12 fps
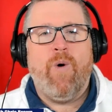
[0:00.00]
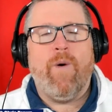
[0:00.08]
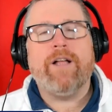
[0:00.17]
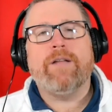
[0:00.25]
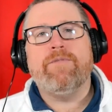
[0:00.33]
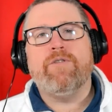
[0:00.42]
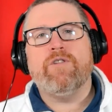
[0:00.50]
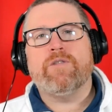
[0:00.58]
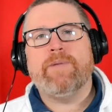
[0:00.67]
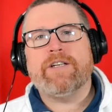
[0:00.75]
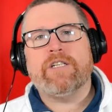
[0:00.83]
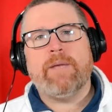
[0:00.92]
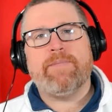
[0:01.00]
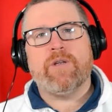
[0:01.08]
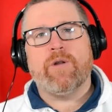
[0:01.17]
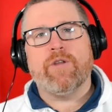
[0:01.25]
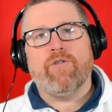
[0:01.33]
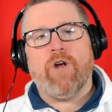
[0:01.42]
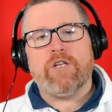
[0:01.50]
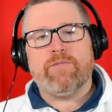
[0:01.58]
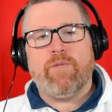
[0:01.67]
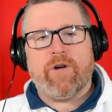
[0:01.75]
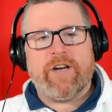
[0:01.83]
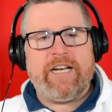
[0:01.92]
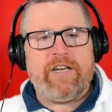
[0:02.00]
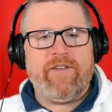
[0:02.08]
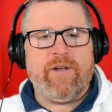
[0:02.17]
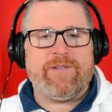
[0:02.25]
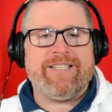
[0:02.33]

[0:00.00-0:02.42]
Welcome to a special episode of the Cross Border Interviews.